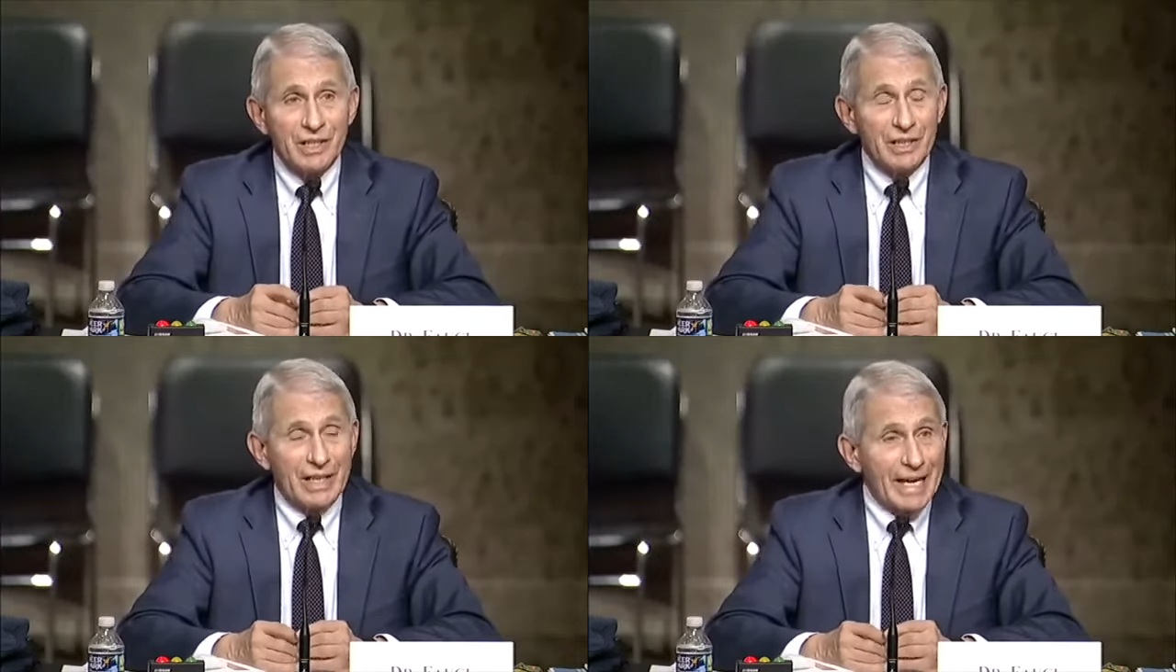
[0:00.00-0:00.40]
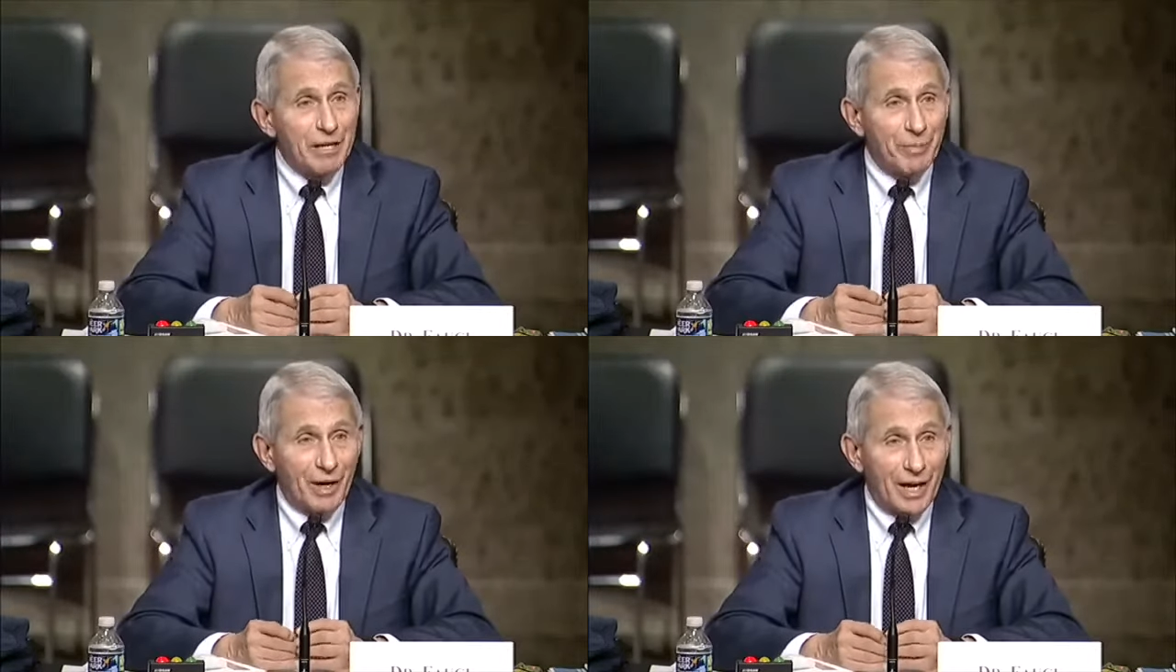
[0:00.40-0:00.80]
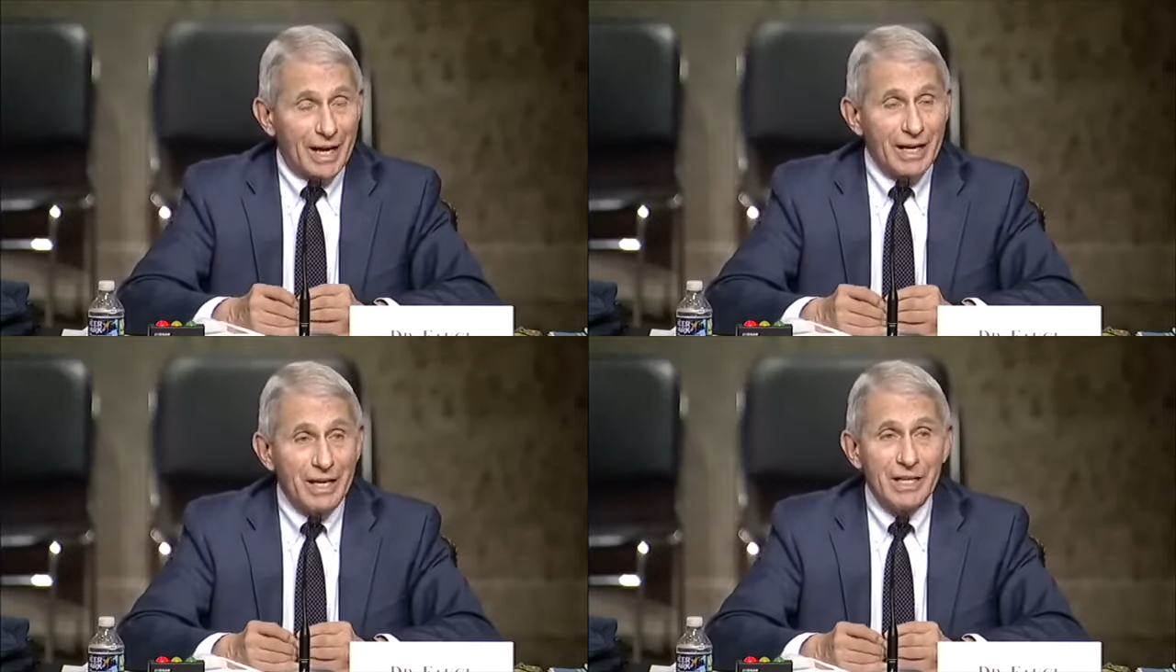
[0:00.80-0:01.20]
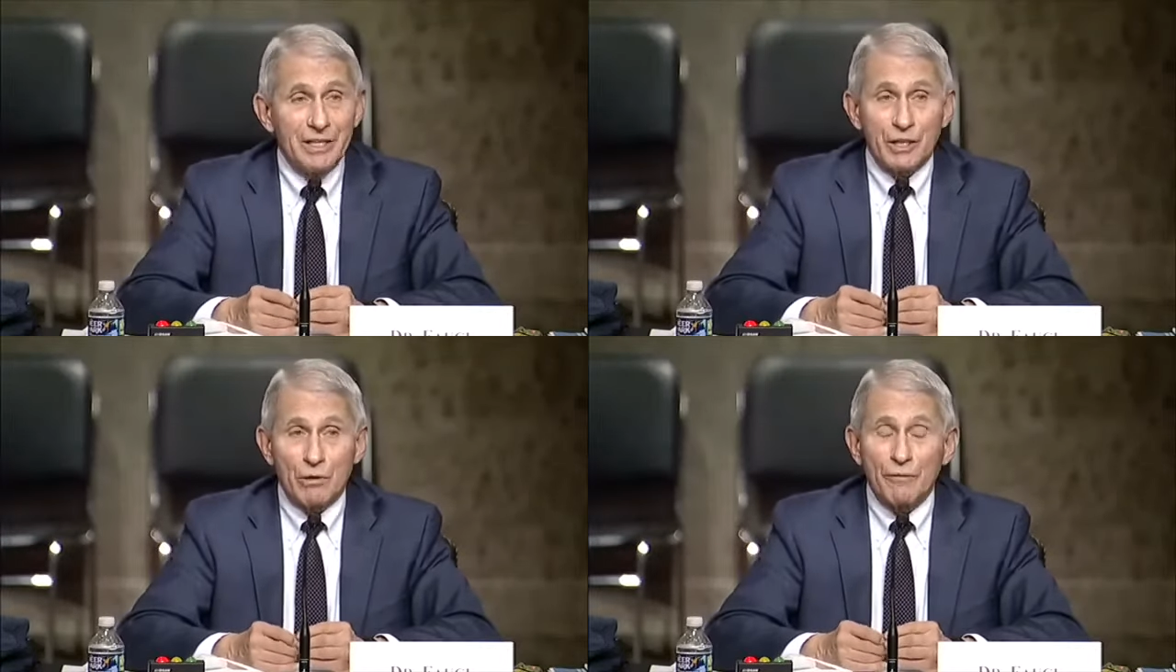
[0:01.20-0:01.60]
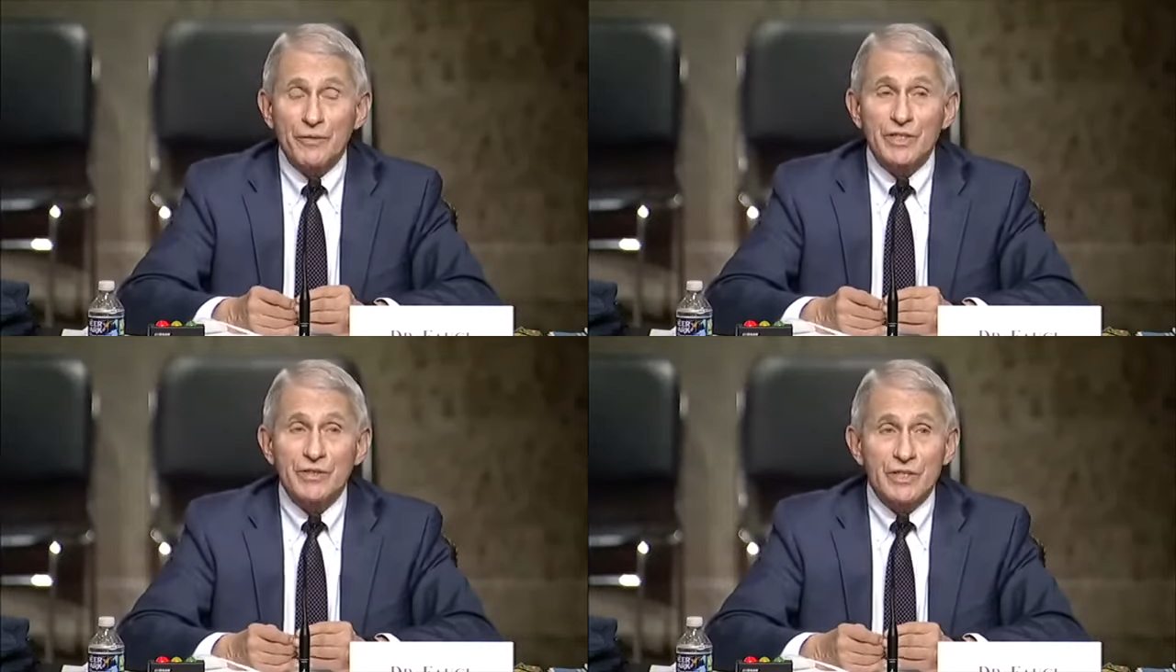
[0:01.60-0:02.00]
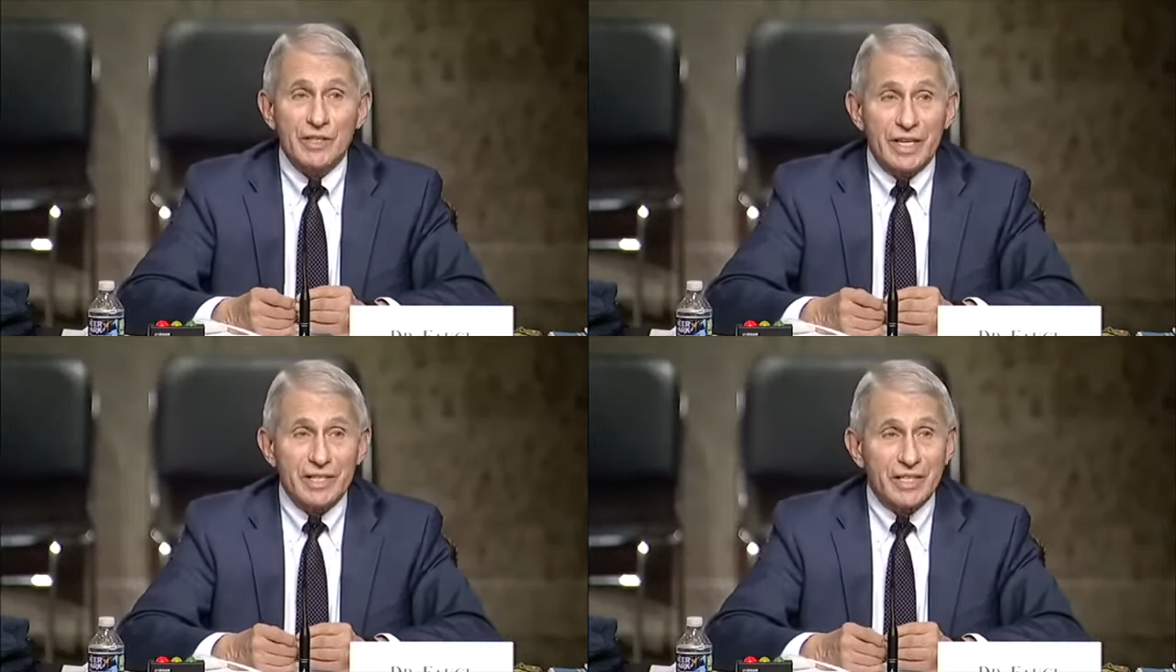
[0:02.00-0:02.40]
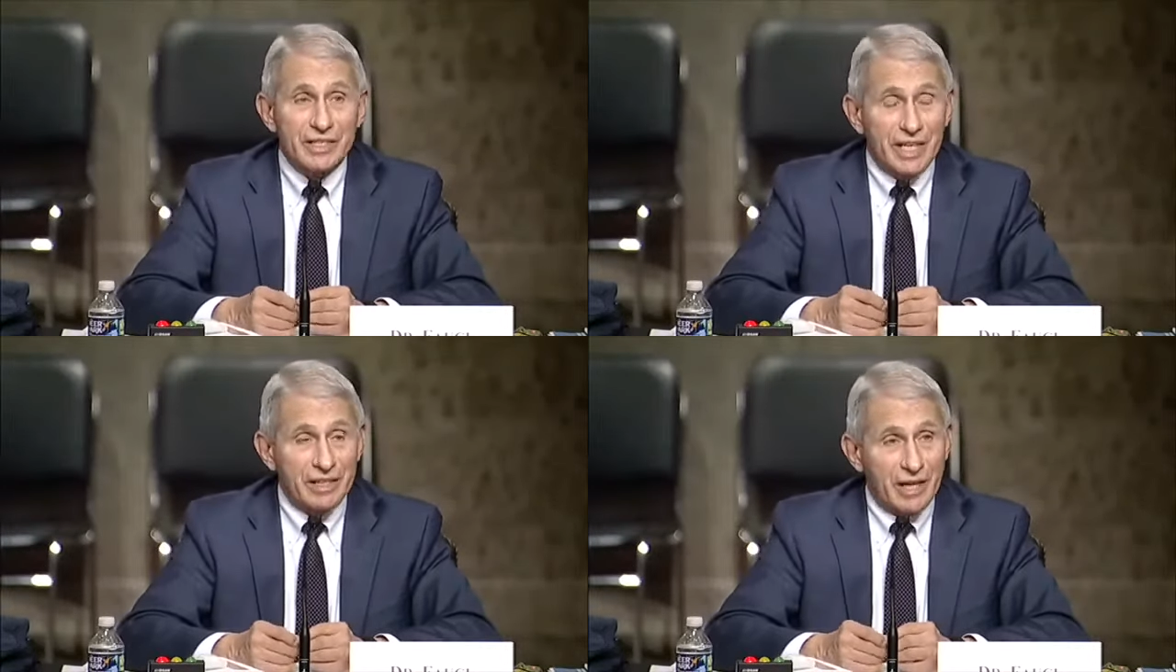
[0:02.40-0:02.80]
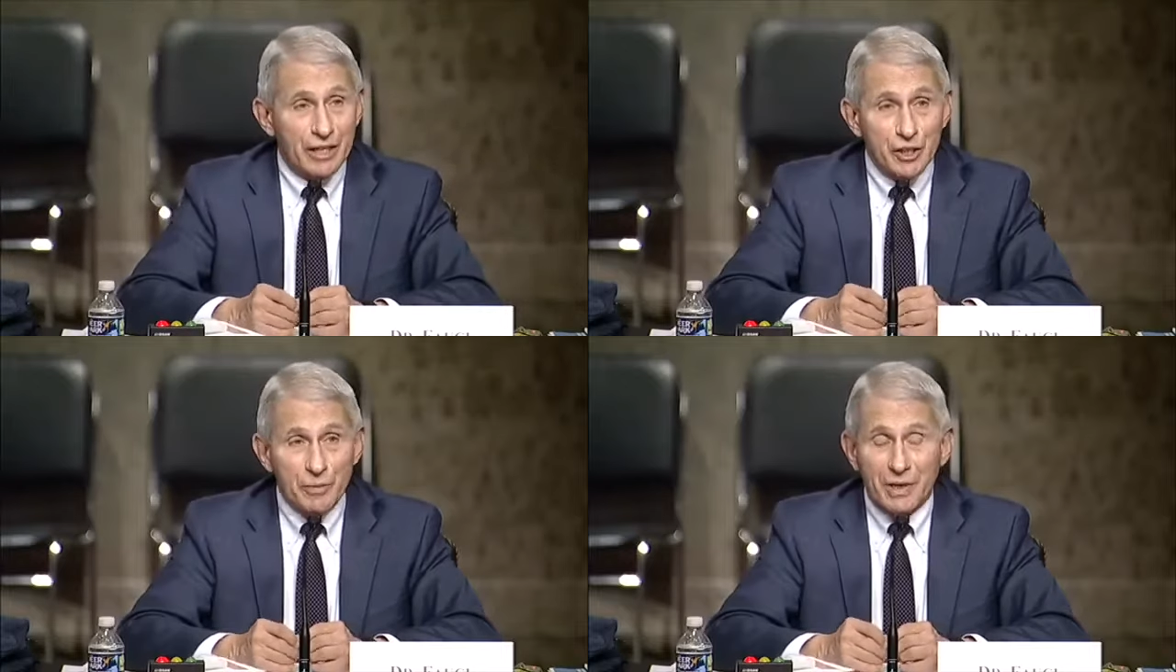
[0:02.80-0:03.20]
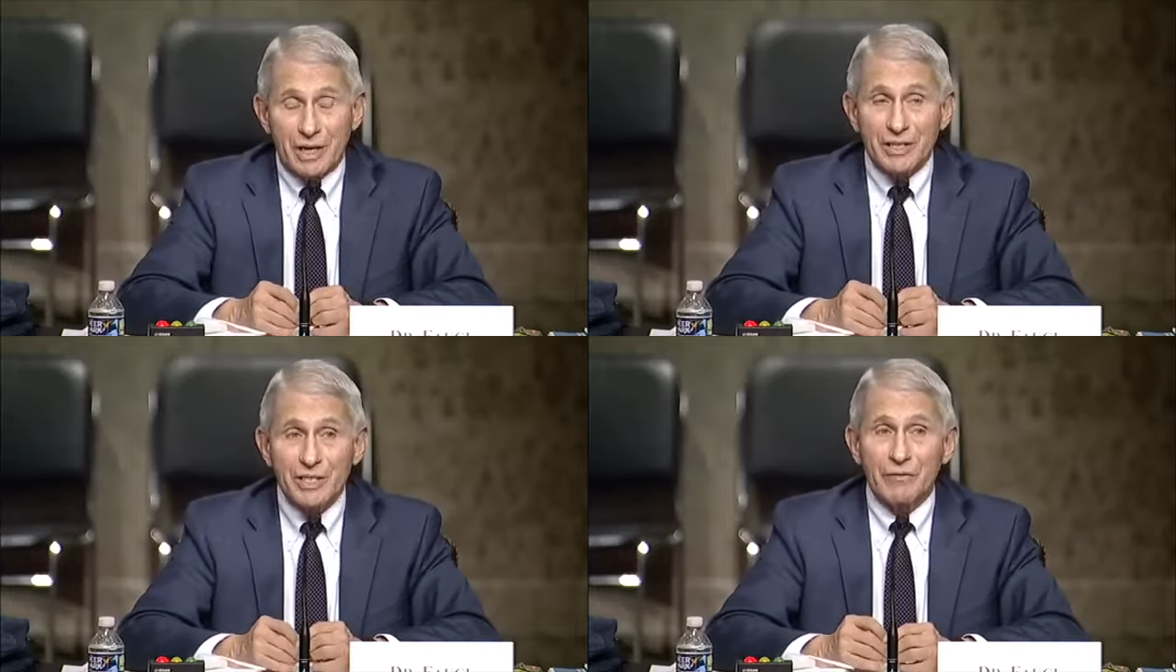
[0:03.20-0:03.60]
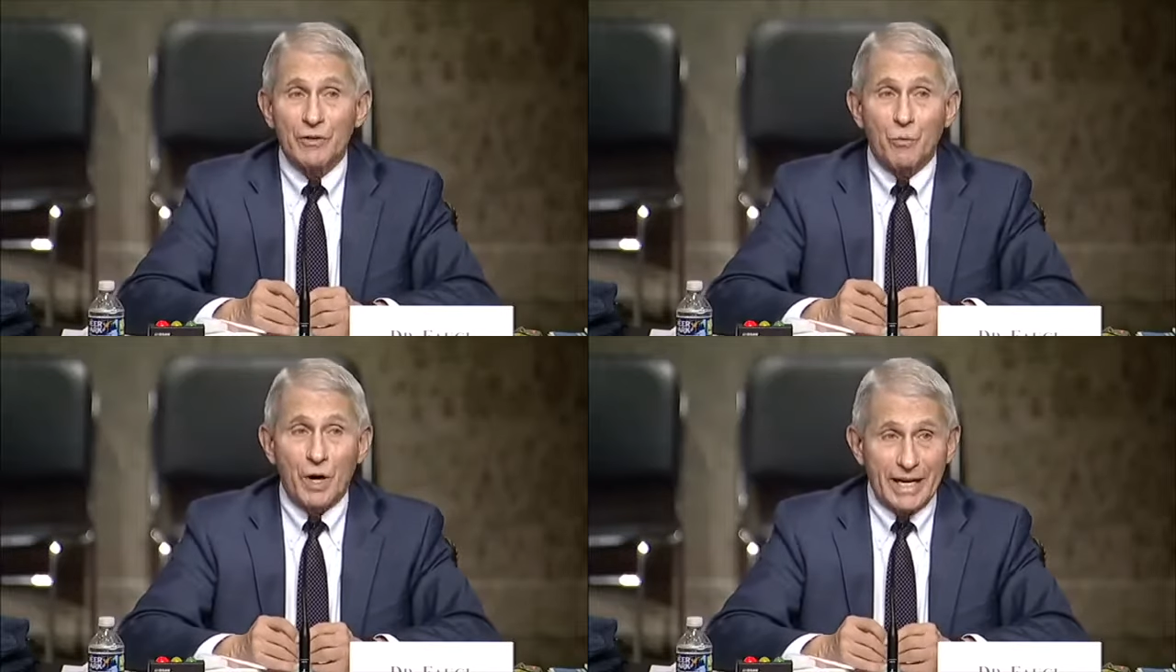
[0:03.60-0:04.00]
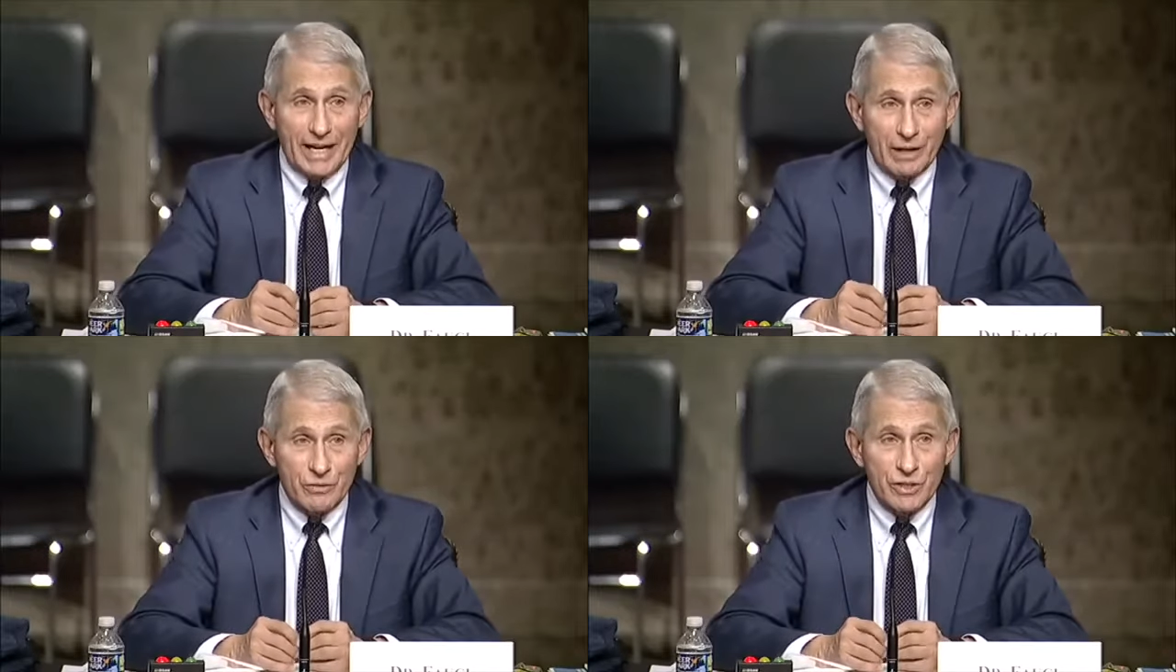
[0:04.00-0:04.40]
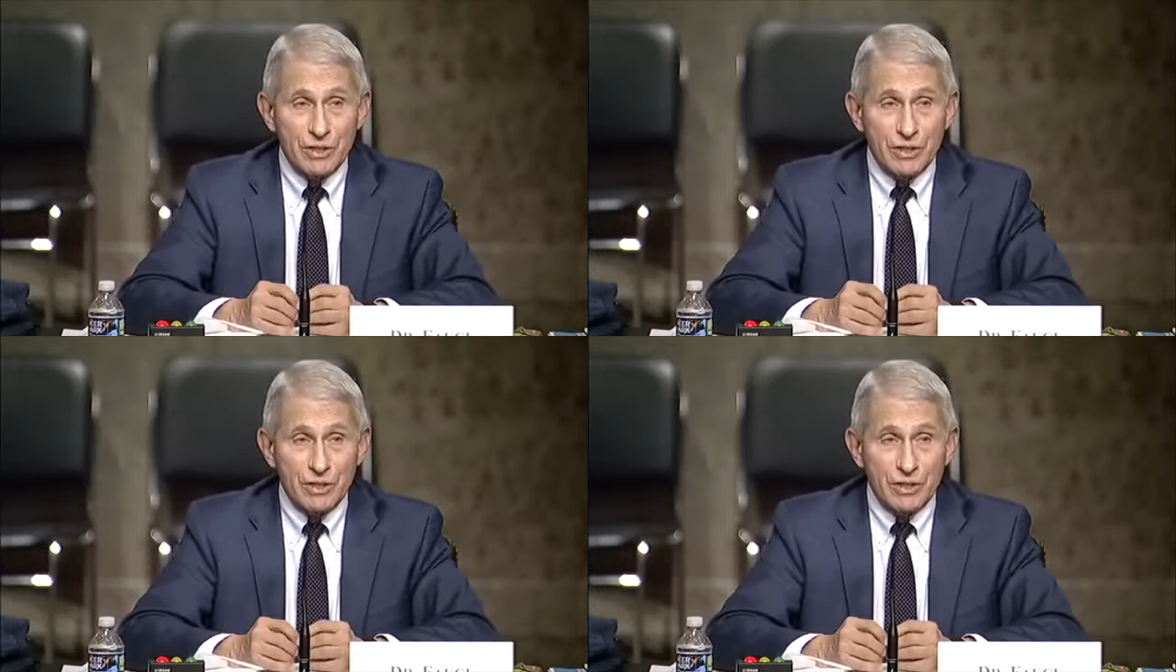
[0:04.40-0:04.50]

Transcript: led by the Office of Science and Technology Policy of the White House.